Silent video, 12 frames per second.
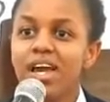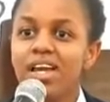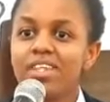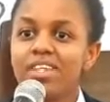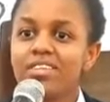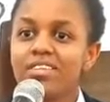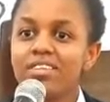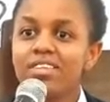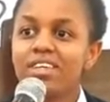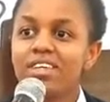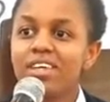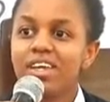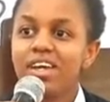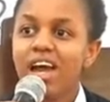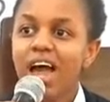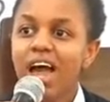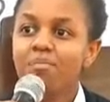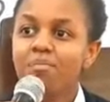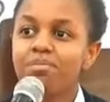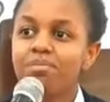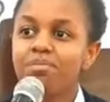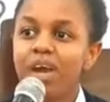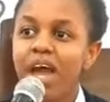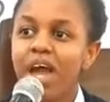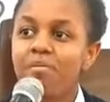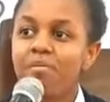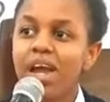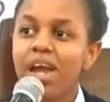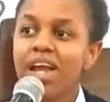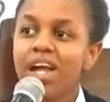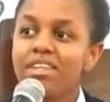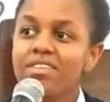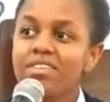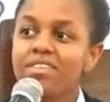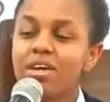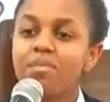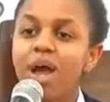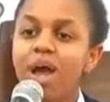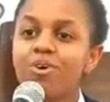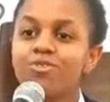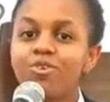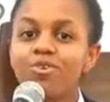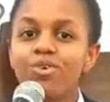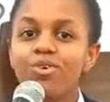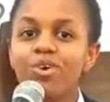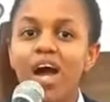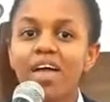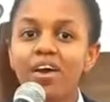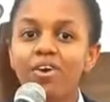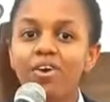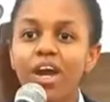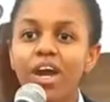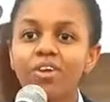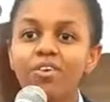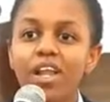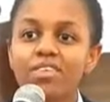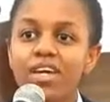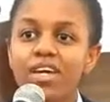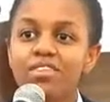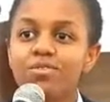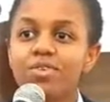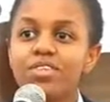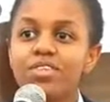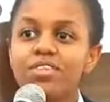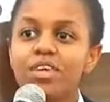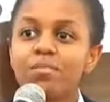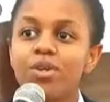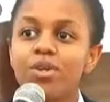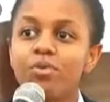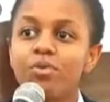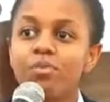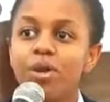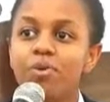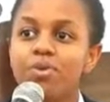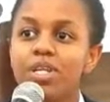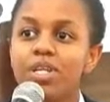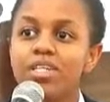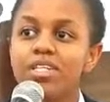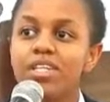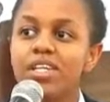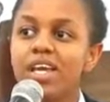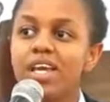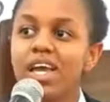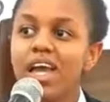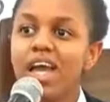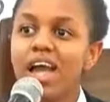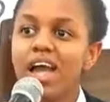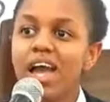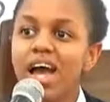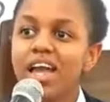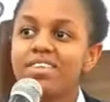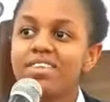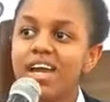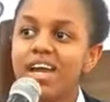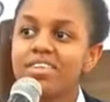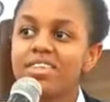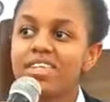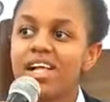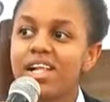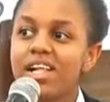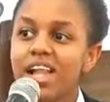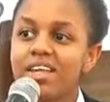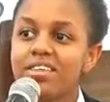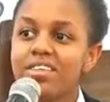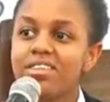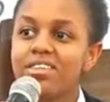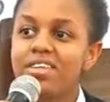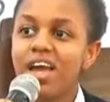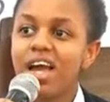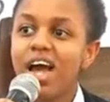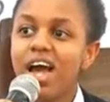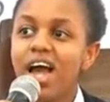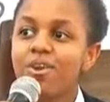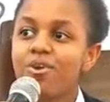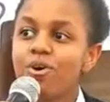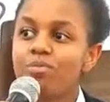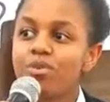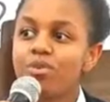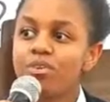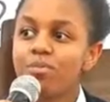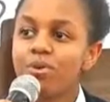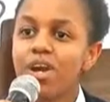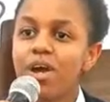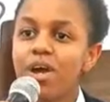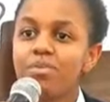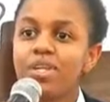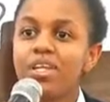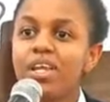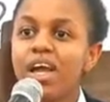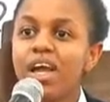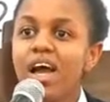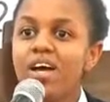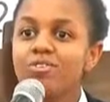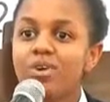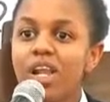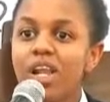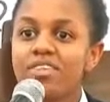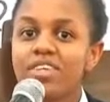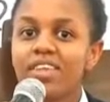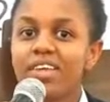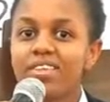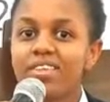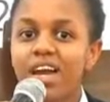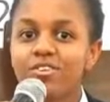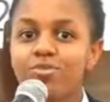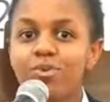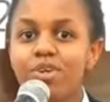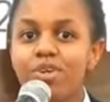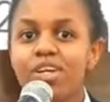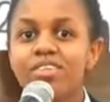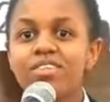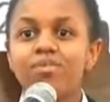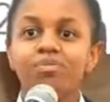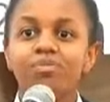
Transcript: And I am a young girl in STEM. I also do other co-curricular activities apart from my combination. I take ICDL classes. I do computer programming, as well as other science projects.